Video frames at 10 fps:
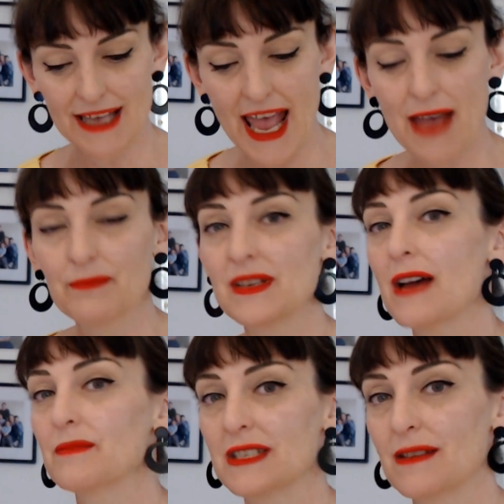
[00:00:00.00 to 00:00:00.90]
amped
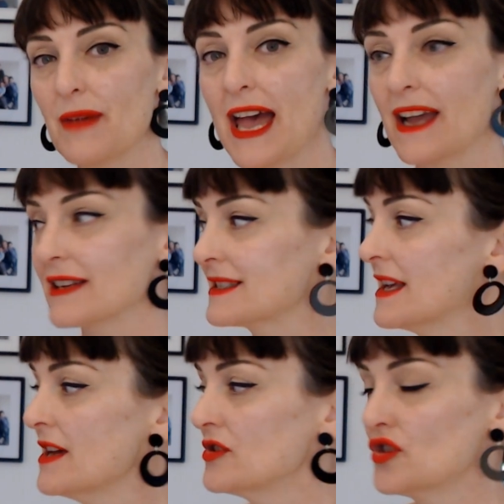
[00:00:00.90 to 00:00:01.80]
up to the max.
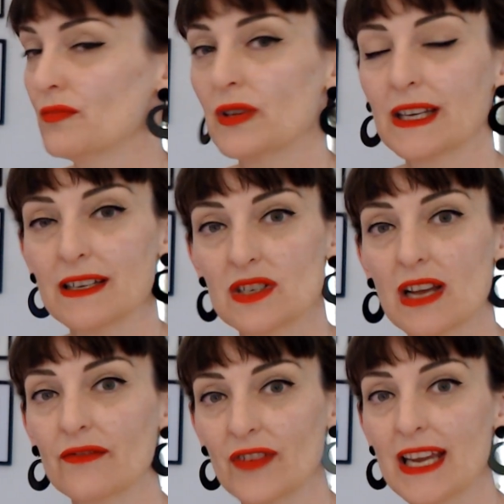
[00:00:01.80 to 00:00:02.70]
Jupiter
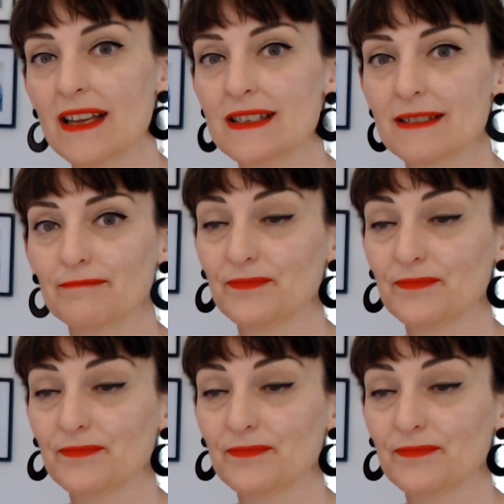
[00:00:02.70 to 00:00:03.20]
conjunct Venus.